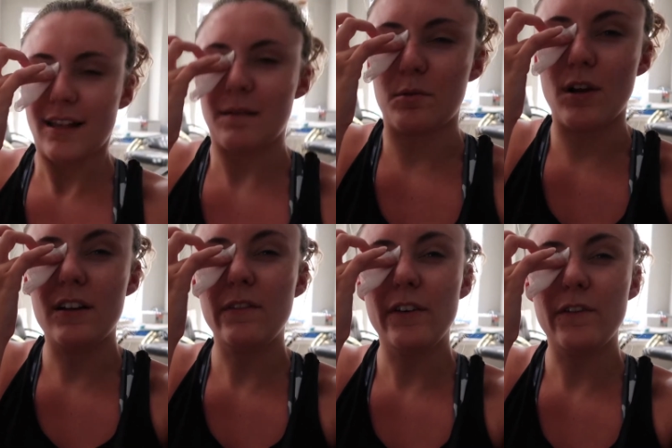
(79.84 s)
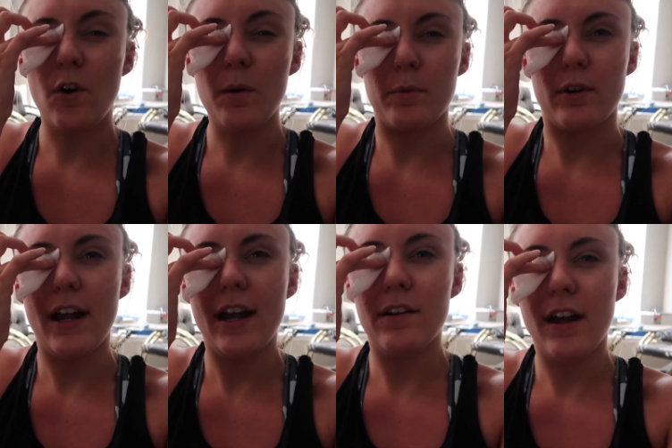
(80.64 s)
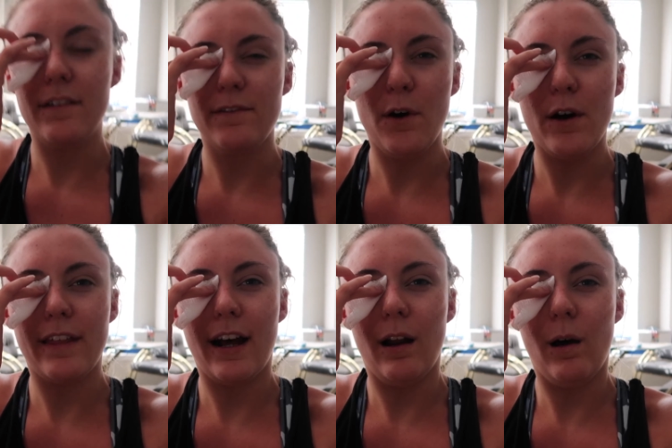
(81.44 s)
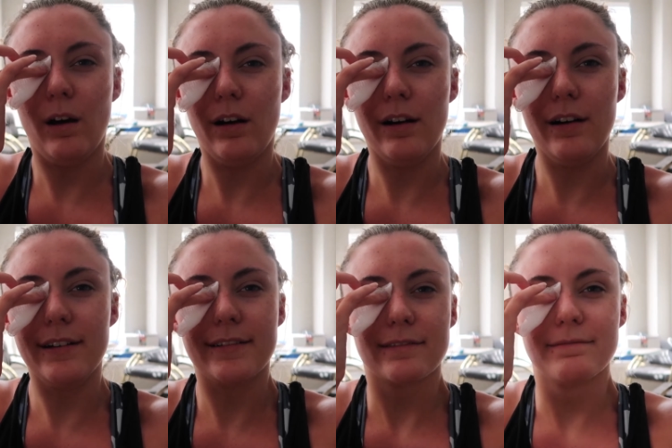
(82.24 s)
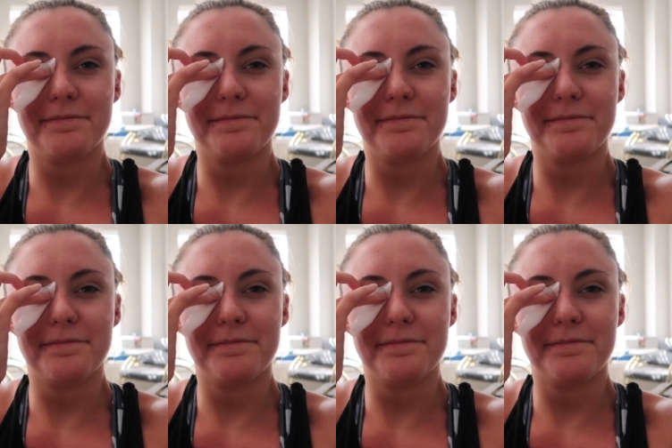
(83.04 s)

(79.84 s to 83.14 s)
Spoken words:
am grateful for prayer and for the Lord.